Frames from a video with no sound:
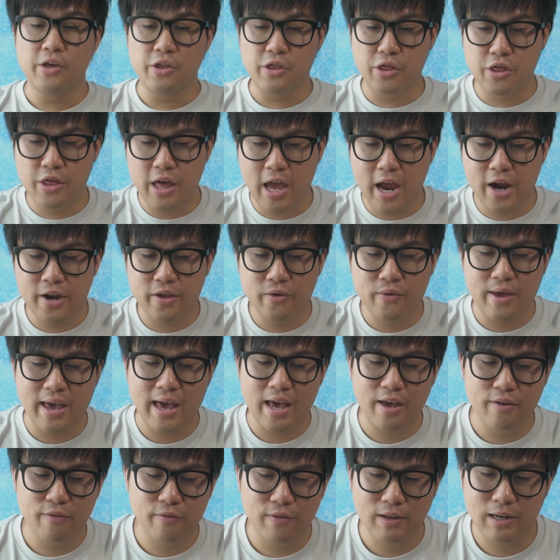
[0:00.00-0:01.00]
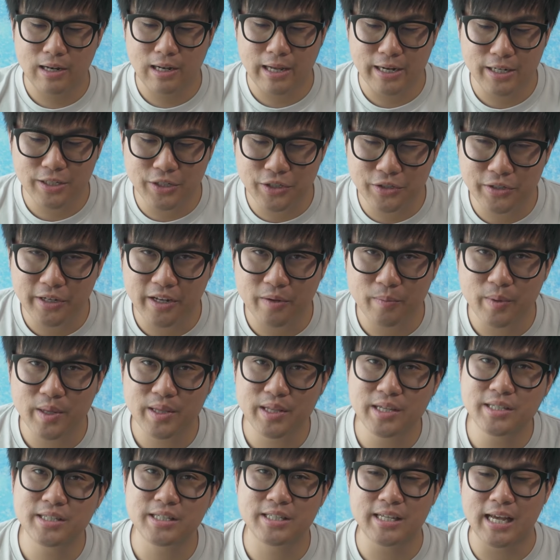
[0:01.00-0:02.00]
there you have it, ladies and gentlemen.
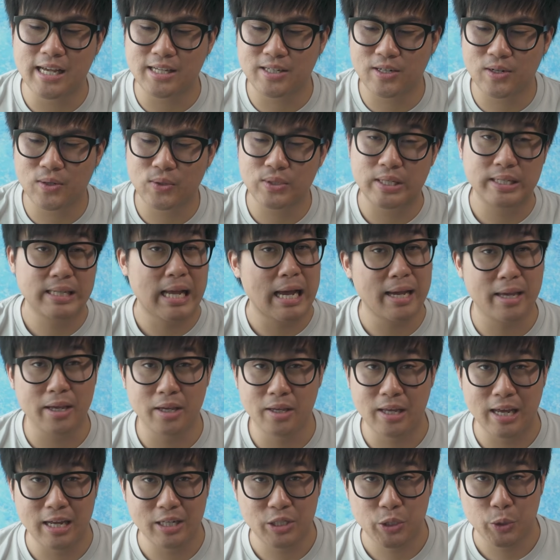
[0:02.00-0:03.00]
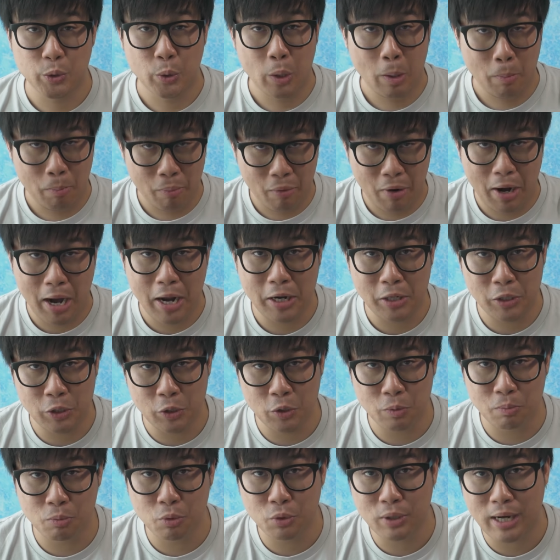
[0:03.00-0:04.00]
This is as close as I can get to a brand
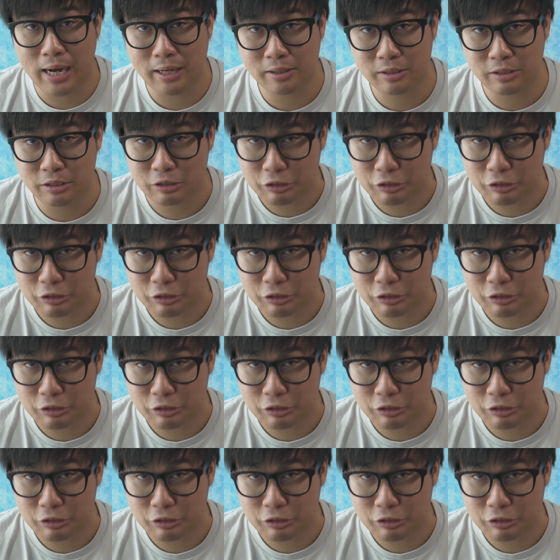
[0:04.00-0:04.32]
new Bugatti